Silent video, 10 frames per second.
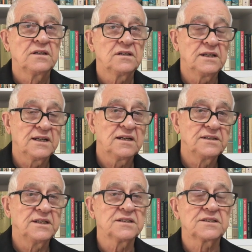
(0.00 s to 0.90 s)
Let our
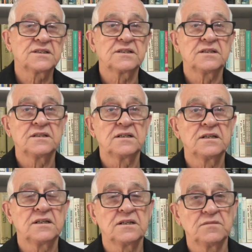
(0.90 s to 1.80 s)
yes
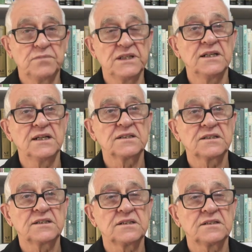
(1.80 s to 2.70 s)
be
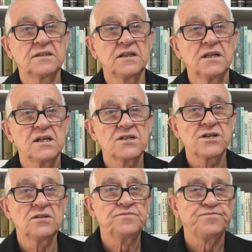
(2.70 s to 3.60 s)
yes.
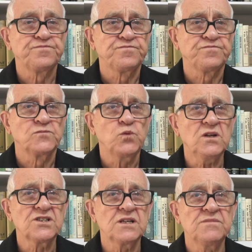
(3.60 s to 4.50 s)
So, what
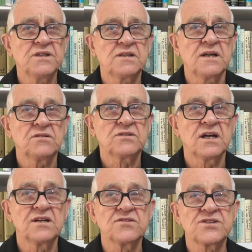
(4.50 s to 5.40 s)
are some of the
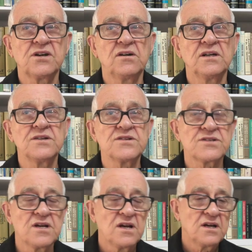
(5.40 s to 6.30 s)
telltale
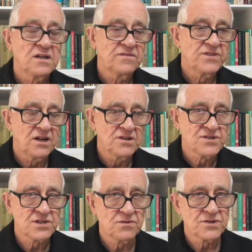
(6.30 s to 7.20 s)
signs of
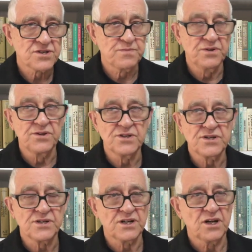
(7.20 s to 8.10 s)
those who are
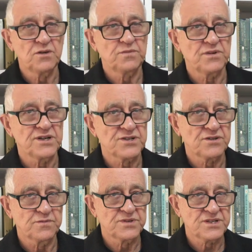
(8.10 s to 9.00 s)
spiritually oppressed
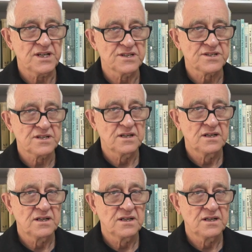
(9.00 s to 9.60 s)
or possessed?